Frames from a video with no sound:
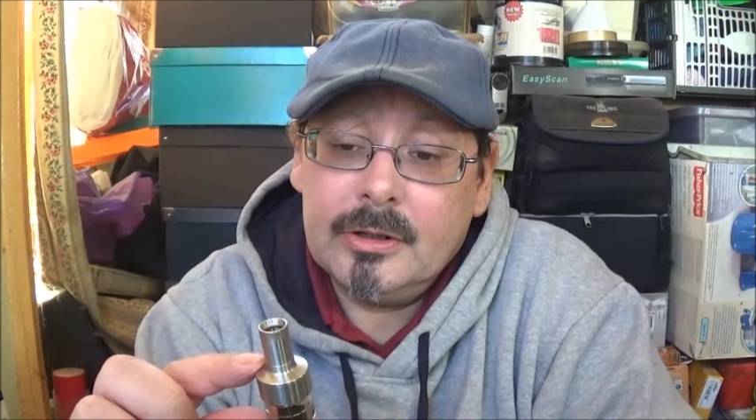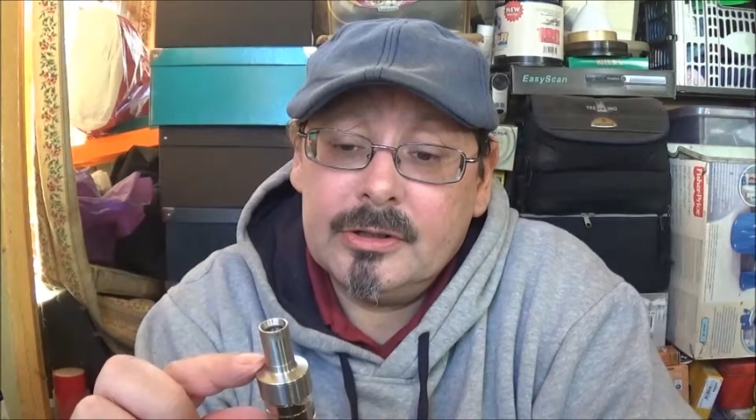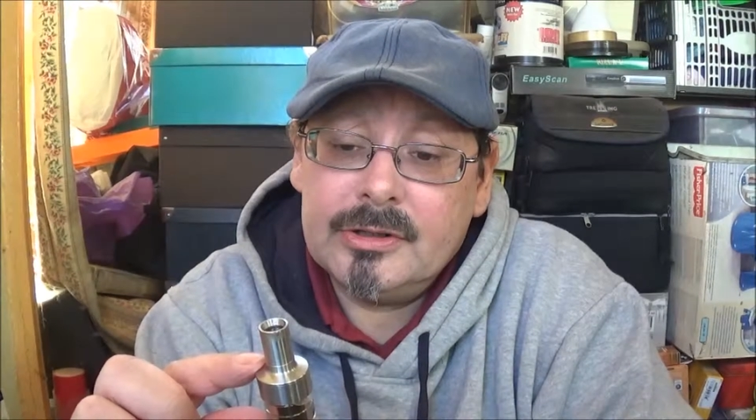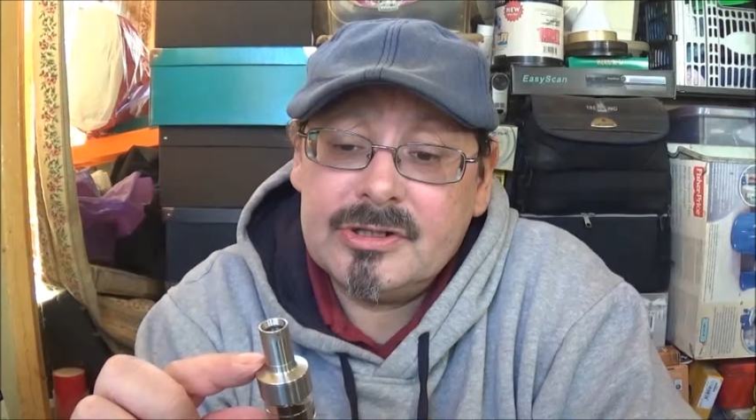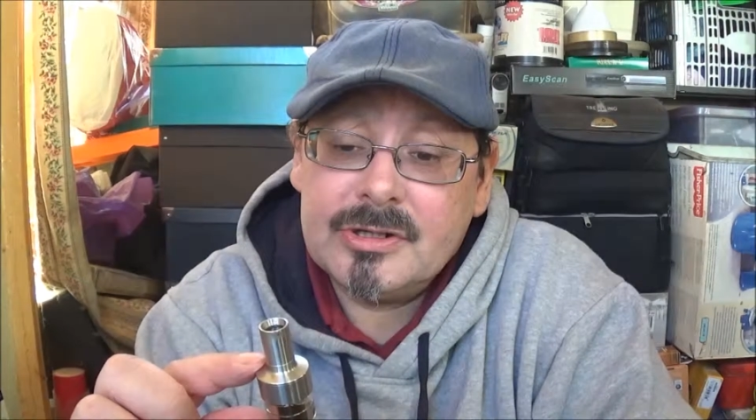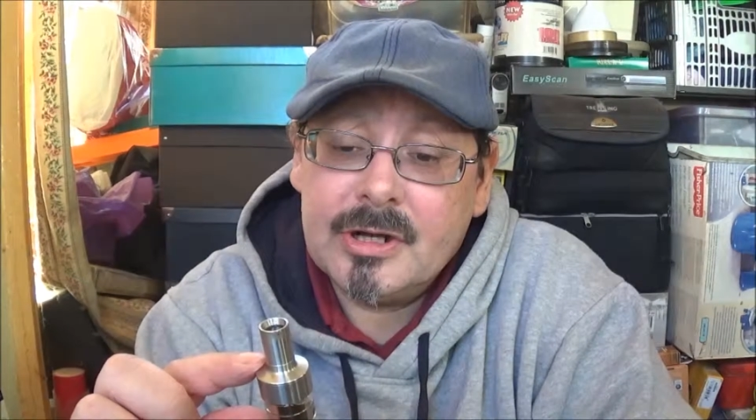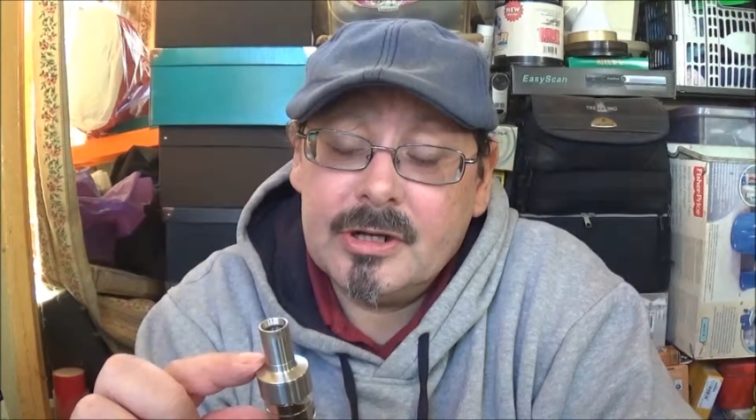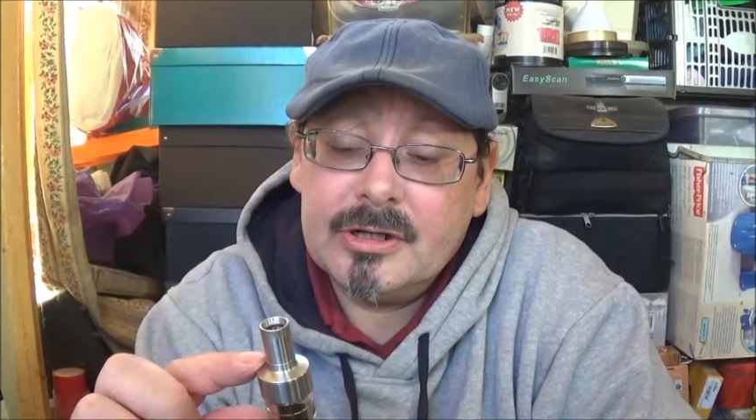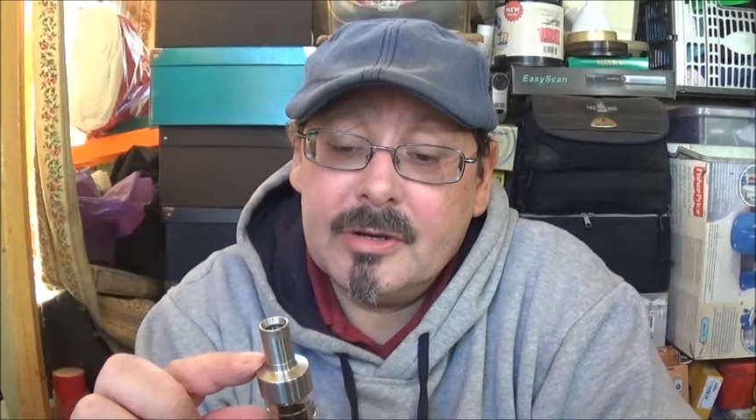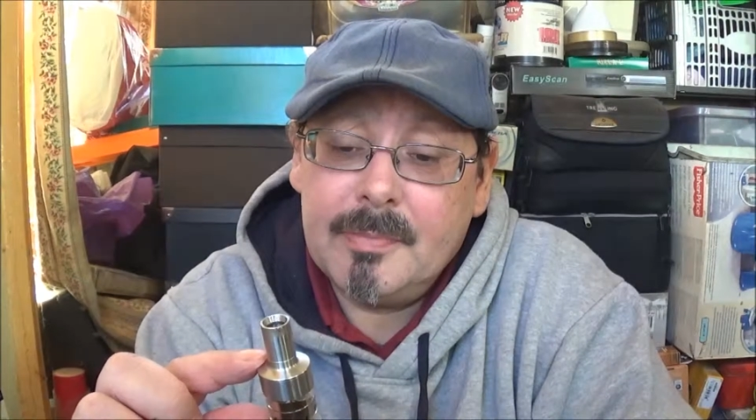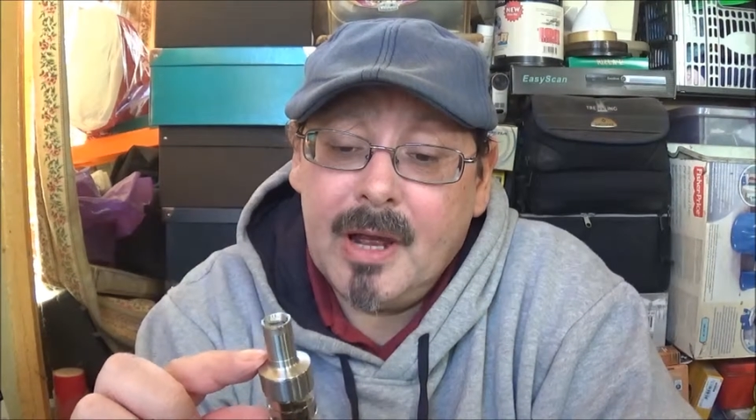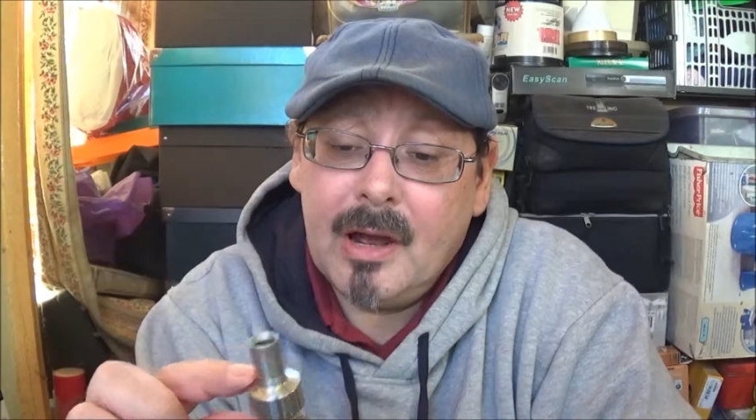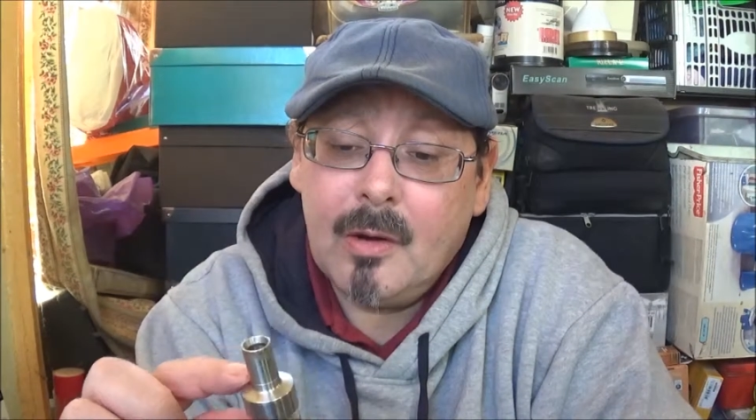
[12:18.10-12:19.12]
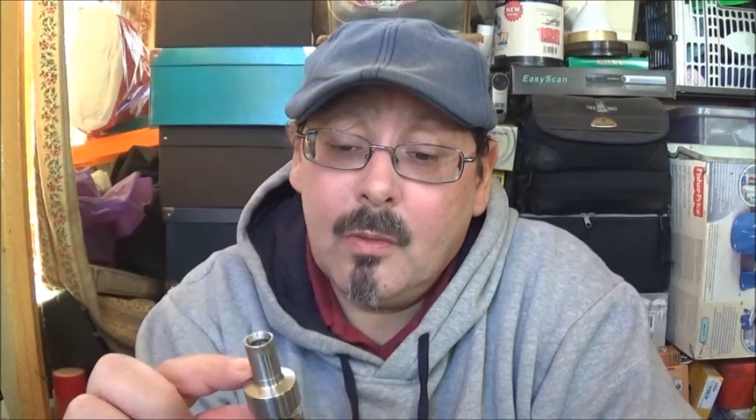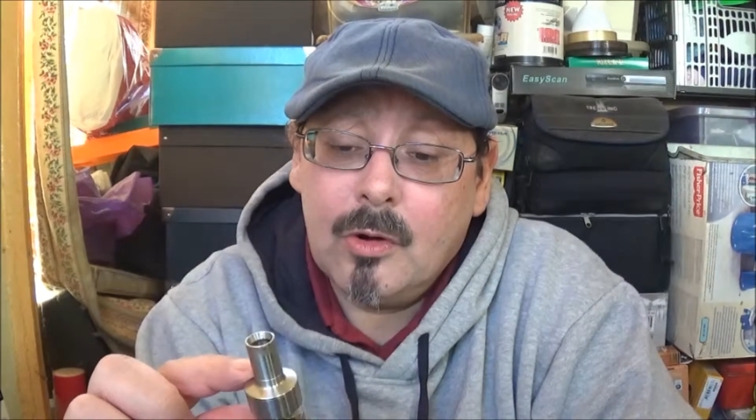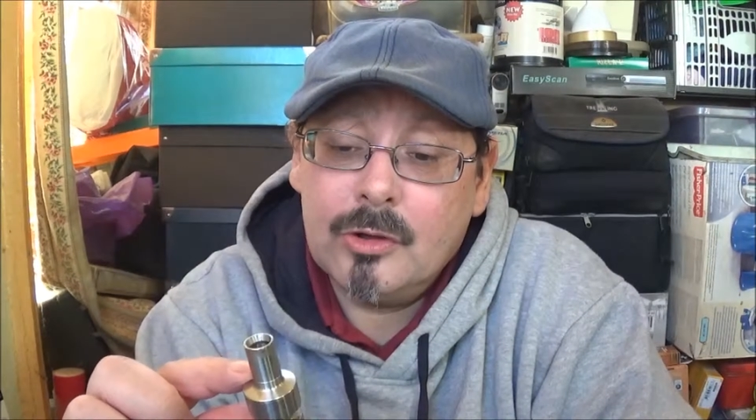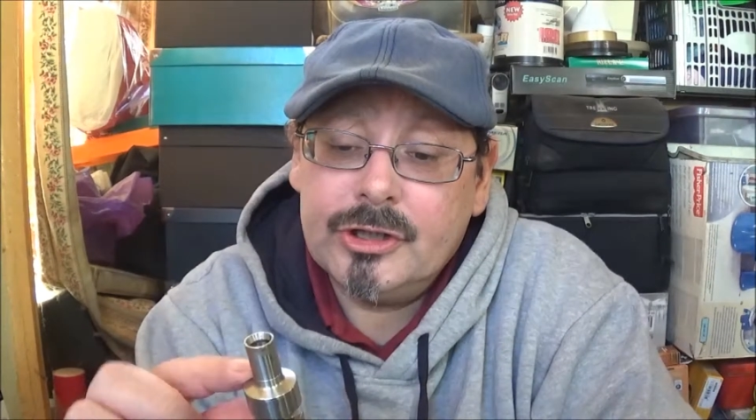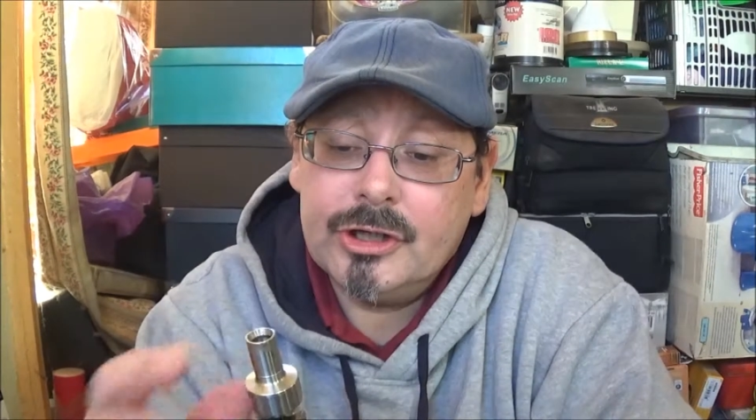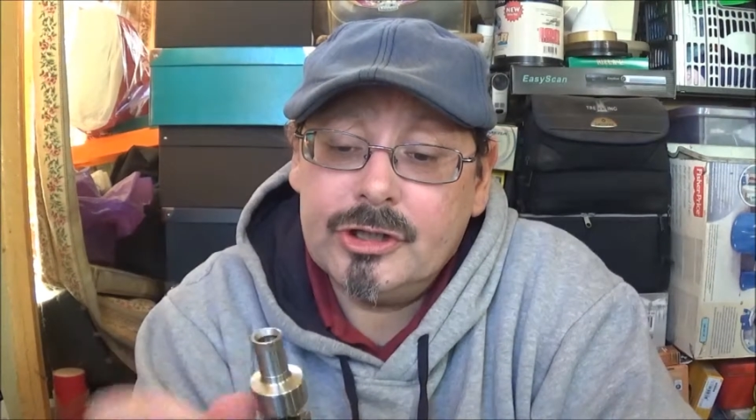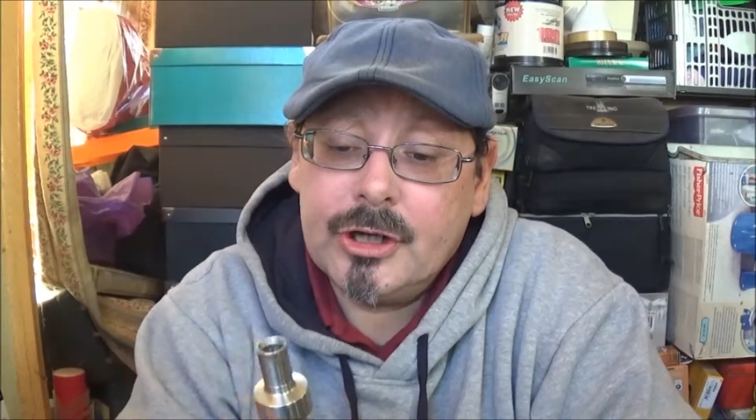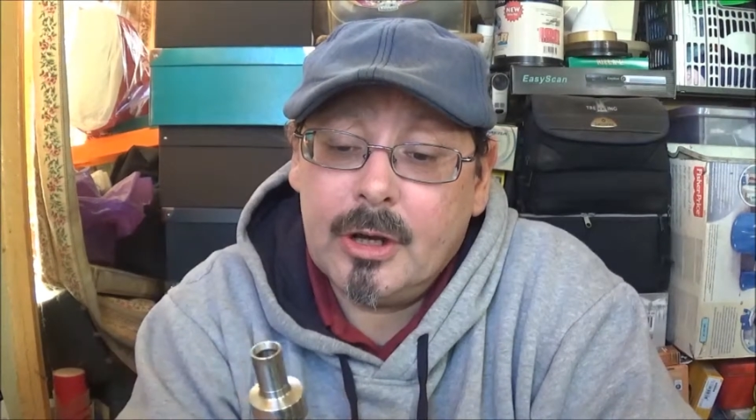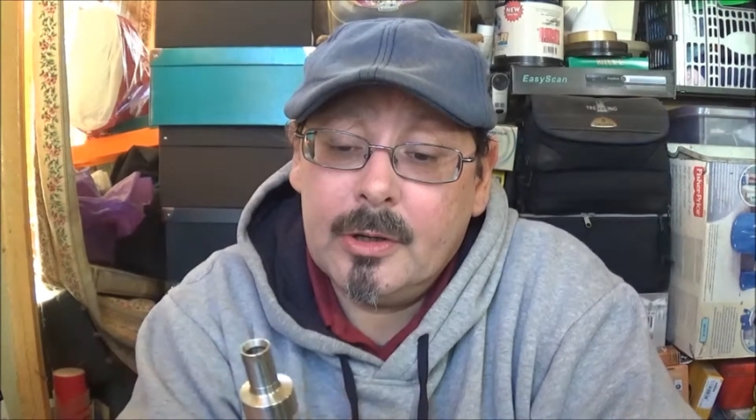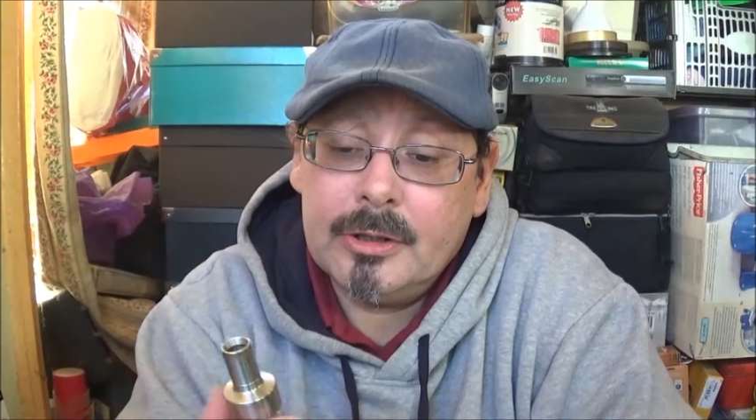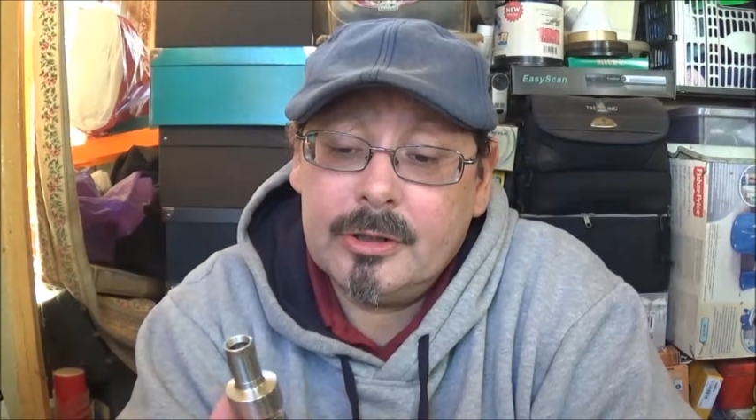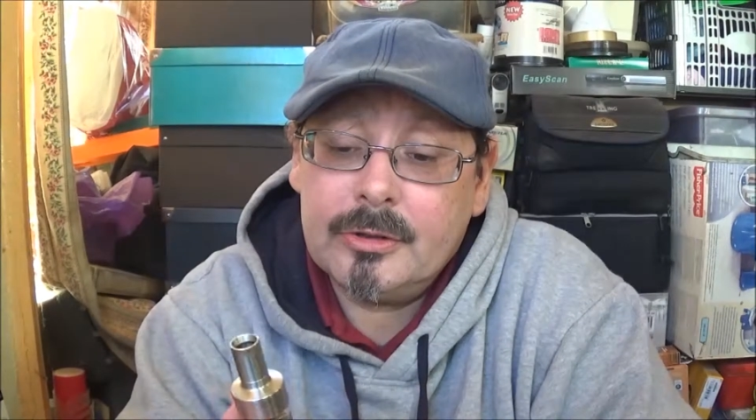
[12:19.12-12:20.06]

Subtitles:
power wattage going